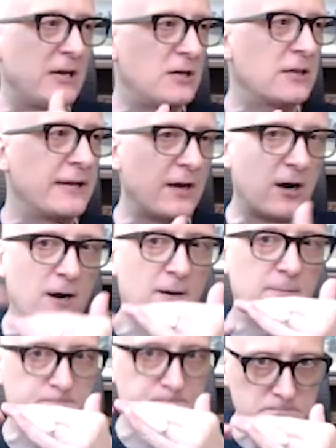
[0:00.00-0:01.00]

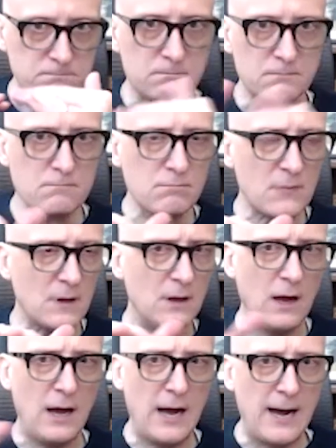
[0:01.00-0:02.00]
clear,
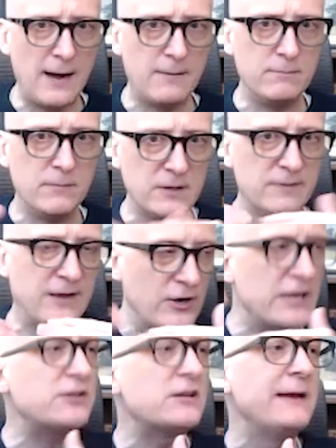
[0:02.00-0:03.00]
there
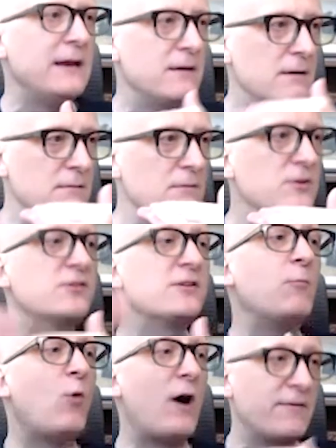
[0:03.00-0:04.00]
needs to be
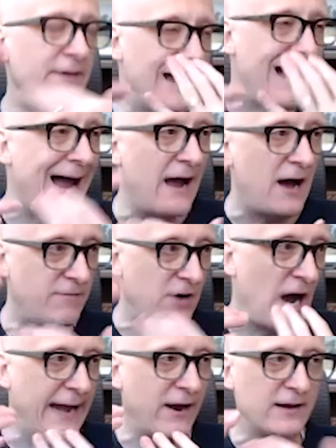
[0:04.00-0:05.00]
somewhat of a
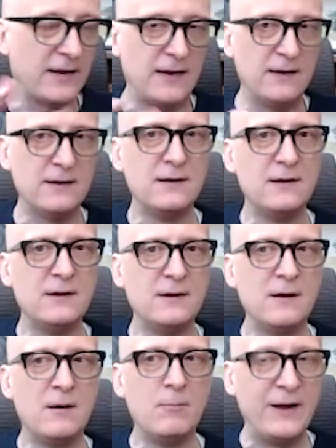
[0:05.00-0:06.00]
hierarchy,
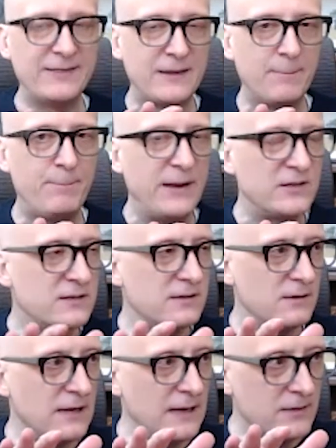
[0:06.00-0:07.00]
but
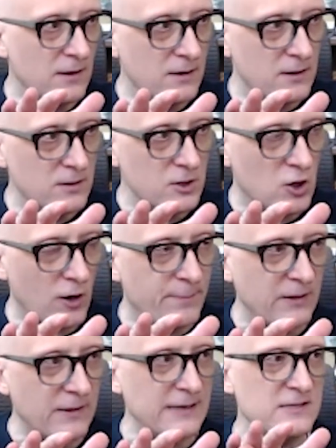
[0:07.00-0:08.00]
your
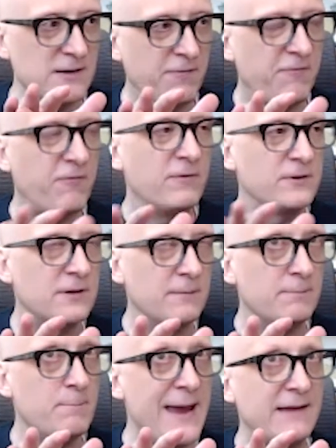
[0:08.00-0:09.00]
ability to
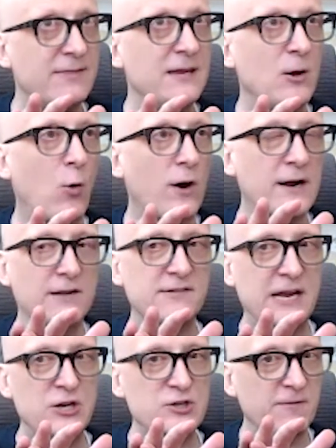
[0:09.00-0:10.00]
make the
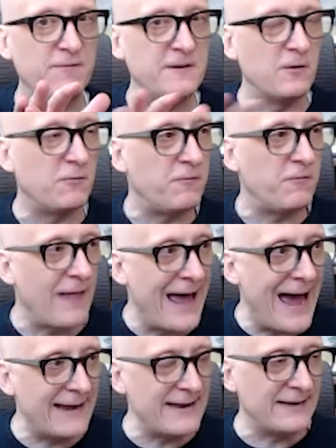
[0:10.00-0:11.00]
organization feel
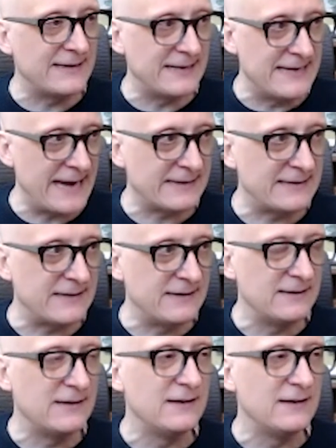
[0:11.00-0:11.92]
flat and connected